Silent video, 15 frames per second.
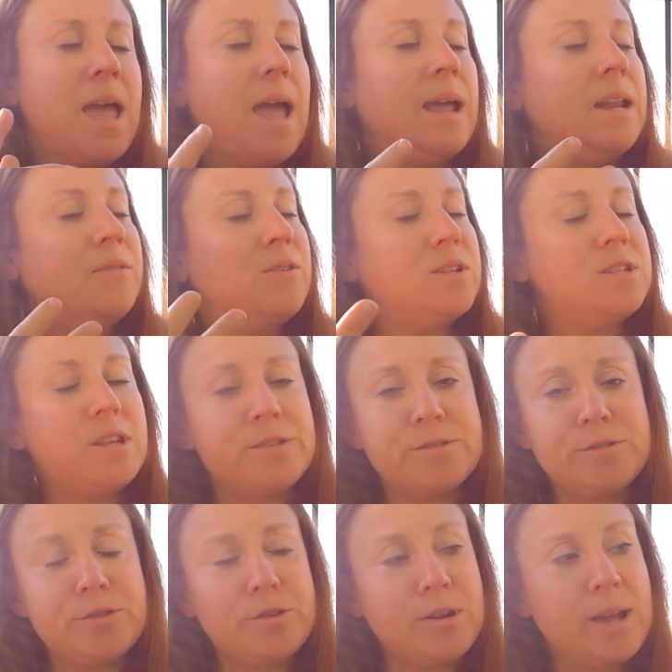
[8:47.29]
and if it doesn't
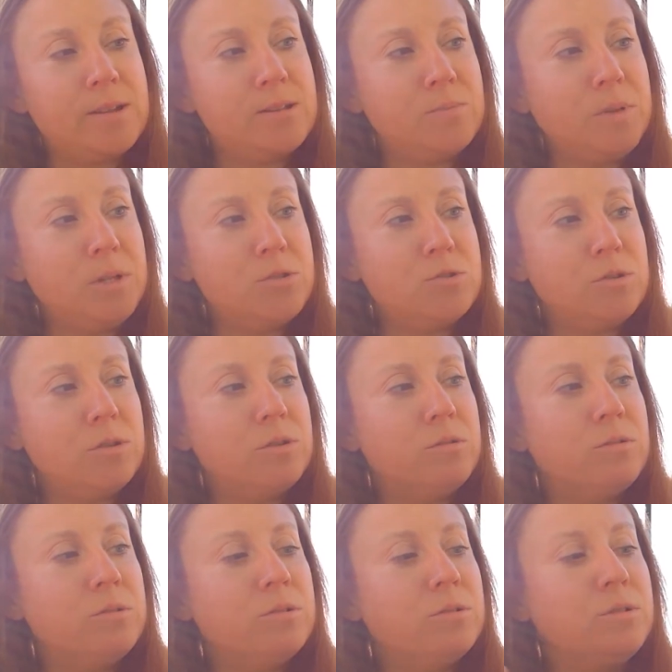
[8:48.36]
turn out to be
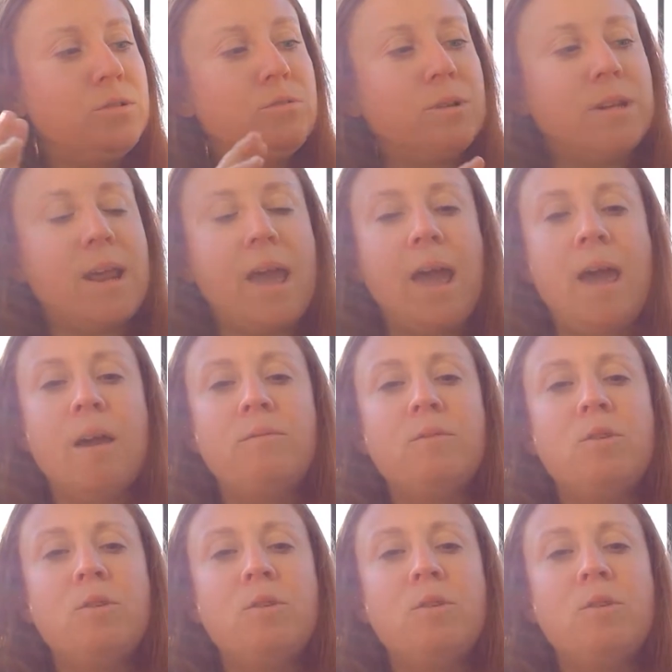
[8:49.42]
true, you can have